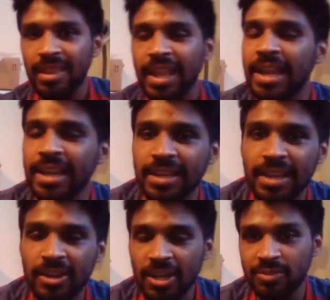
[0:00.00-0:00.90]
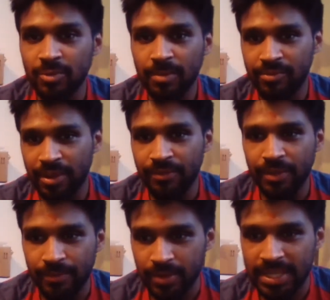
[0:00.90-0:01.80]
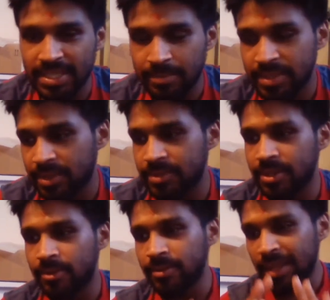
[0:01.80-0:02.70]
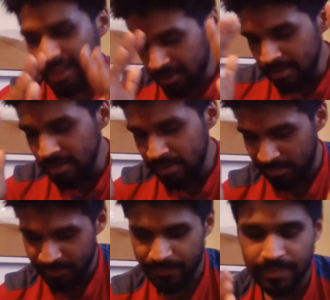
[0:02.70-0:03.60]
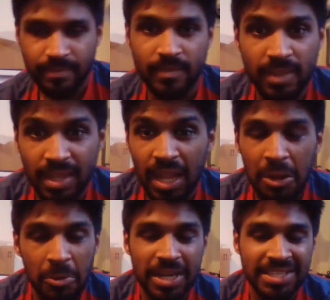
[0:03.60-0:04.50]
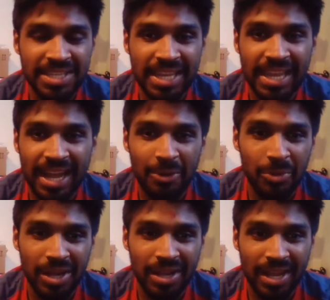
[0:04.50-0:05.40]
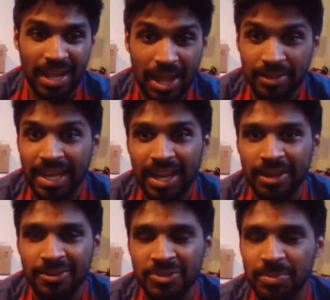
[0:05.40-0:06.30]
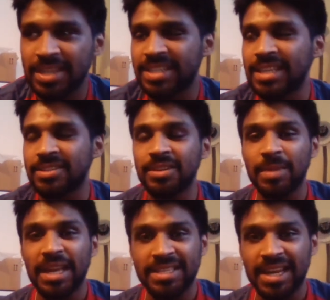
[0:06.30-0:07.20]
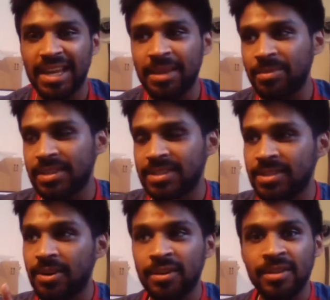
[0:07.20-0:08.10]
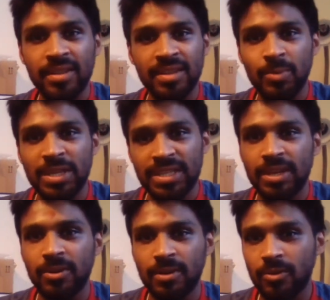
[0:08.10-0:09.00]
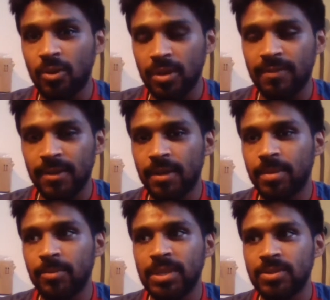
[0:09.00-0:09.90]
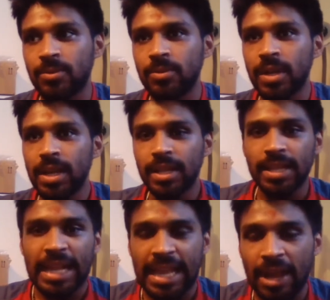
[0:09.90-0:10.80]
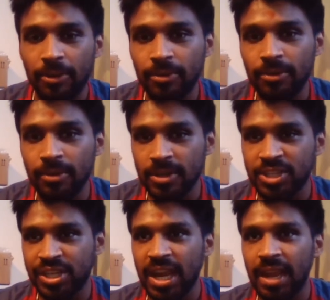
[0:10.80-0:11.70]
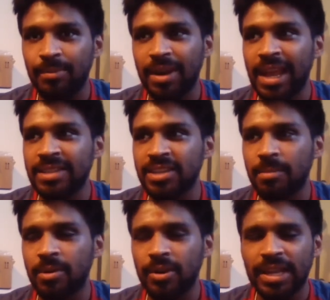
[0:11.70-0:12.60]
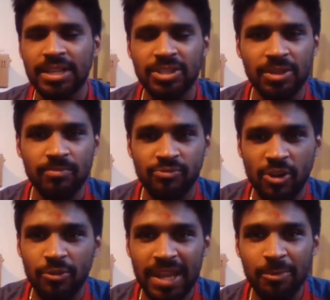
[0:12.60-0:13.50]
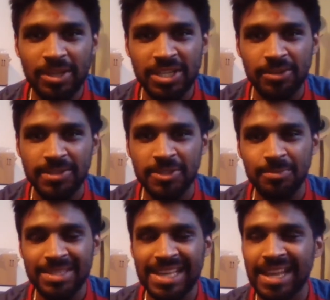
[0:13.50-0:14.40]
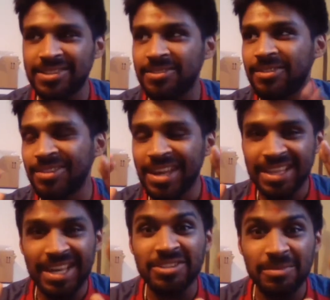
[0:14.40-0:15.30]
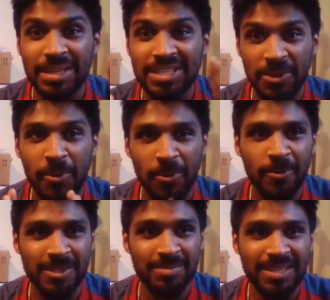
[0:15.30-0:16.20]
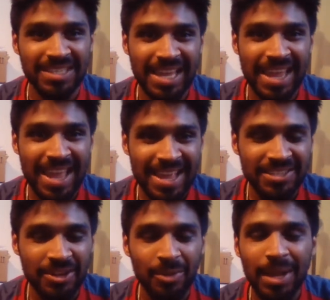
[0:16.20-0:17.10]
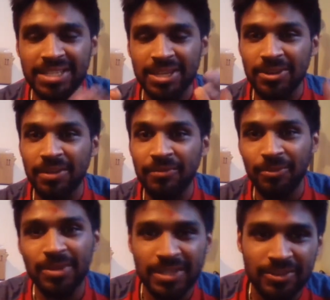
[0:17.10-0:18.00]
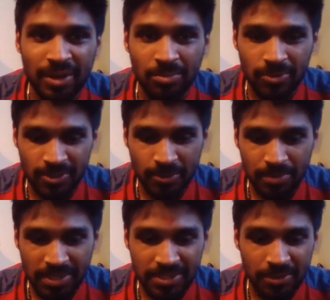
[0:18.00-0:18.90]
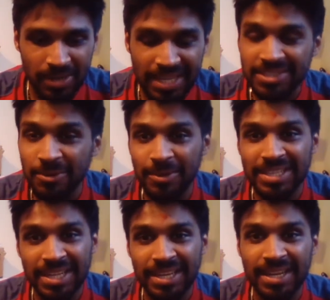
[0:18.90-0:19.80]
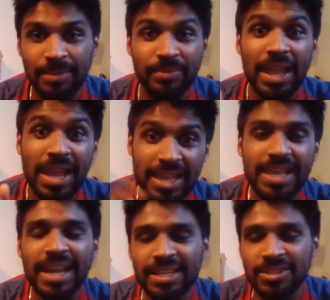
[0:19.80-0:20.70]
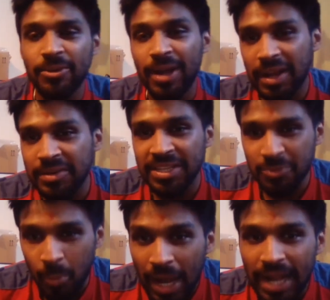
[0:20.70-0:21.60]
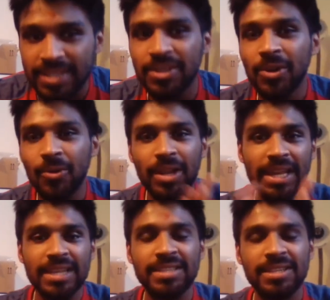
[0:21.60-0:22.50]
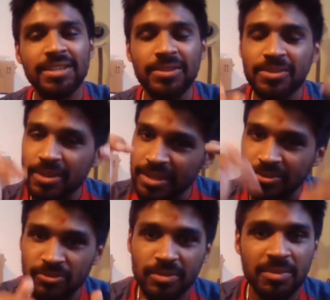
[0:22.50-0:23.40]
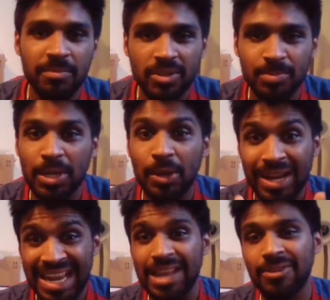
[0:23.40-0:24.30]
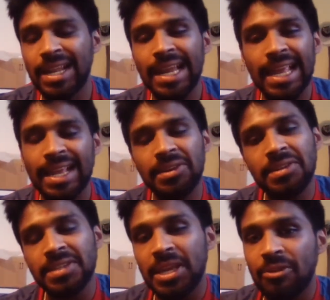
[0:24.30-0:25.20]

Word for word: in the last week preview for this episode. So I want to see how my, how that goes because it's going to be exciting because not only did we see Caulifla, but we saw the girl who looks shy but ends up going into Broly when she goes Super Saiyan. So that's going to be so awesome to see. So I'm actually looking forward to Dragon Ball Super. So let's not waste any time. You guys know how this works. All you guys need to do is go in the description box below, click on the link and it'll take you